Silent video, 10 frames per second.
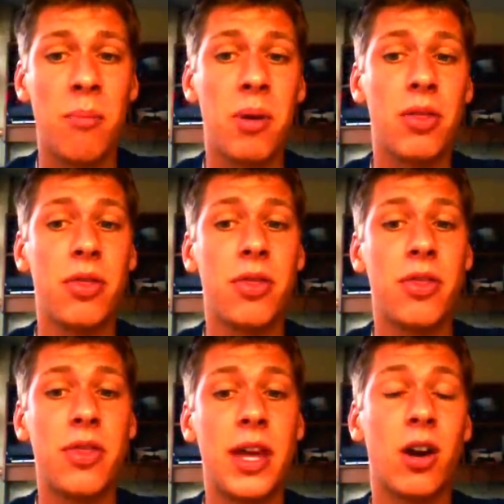but
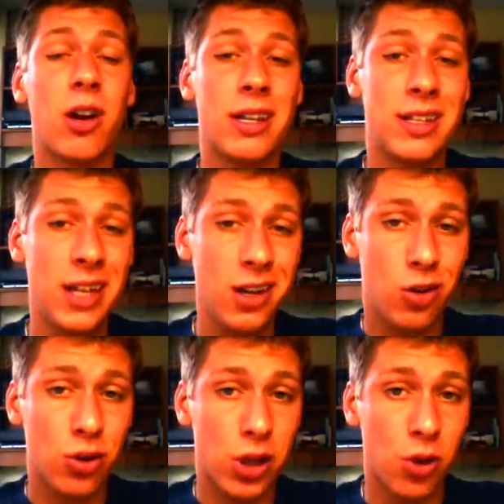they are
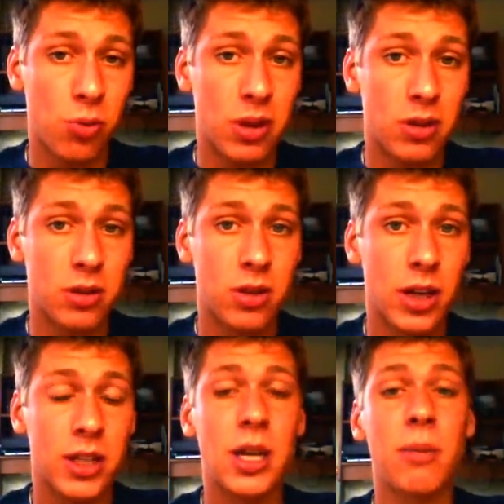identical to humans,
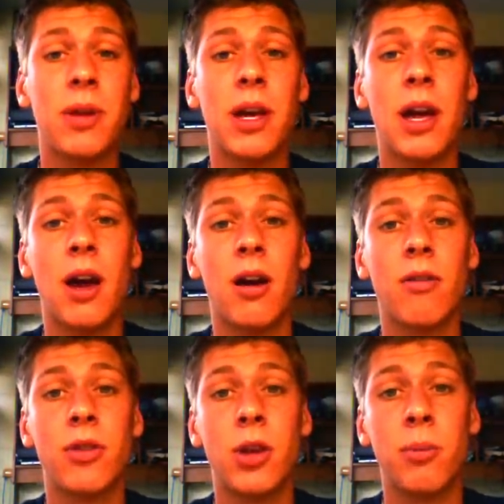except they
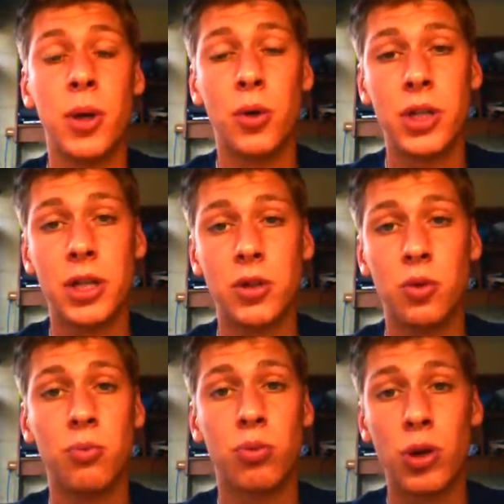have the ability
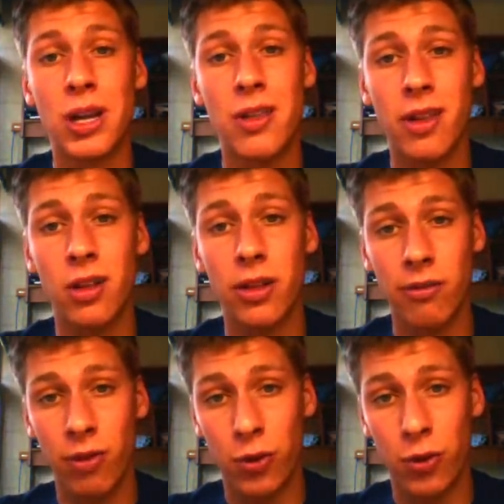to breathe and live